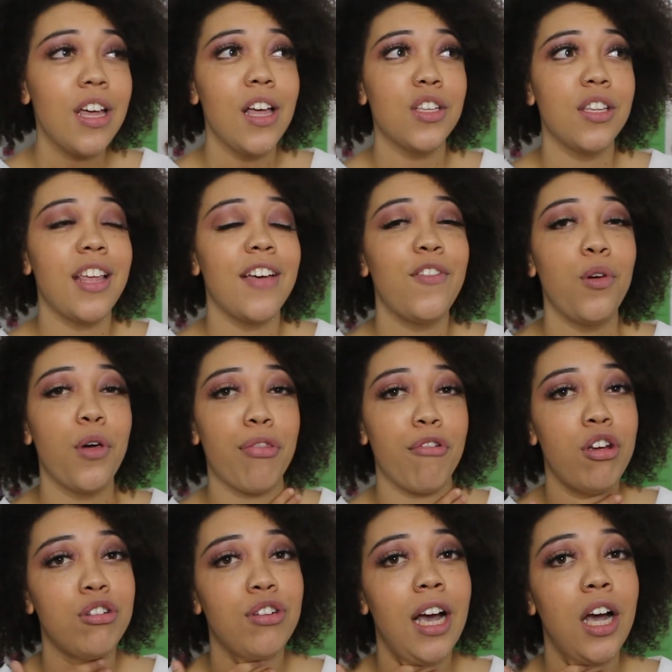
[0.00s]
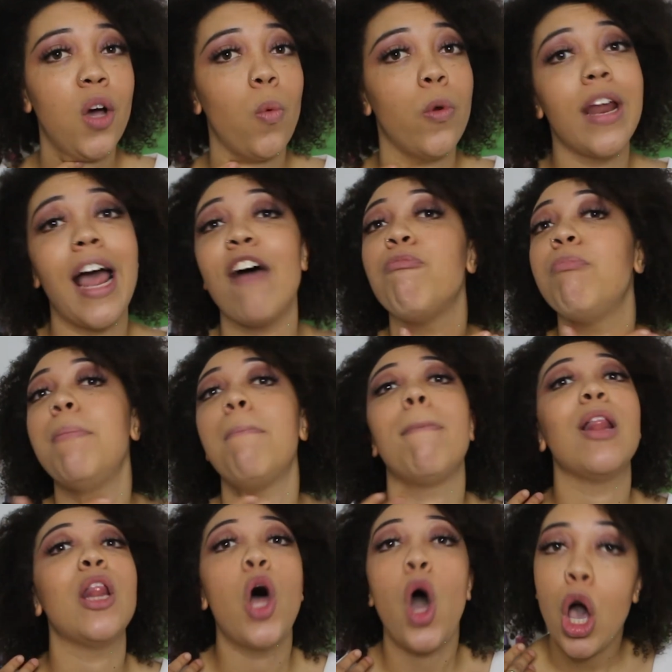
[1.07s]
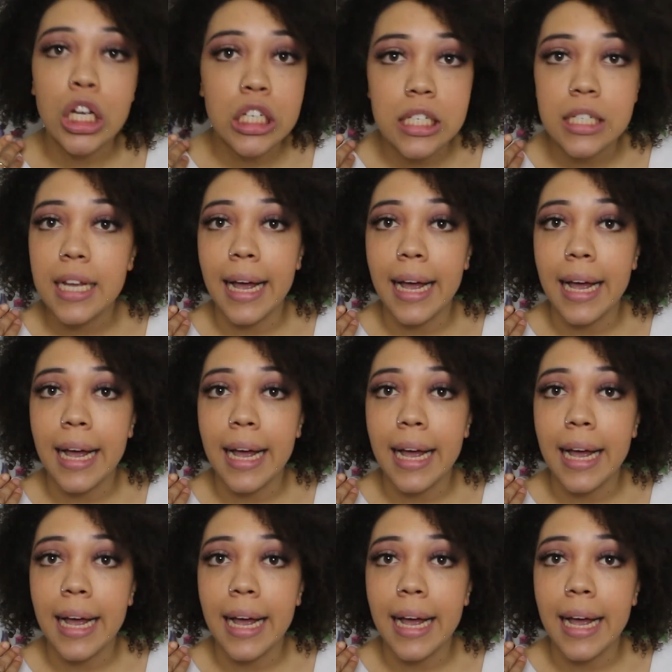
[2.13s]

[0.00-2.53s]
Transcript: So therefore your throat chakra would have been blocked,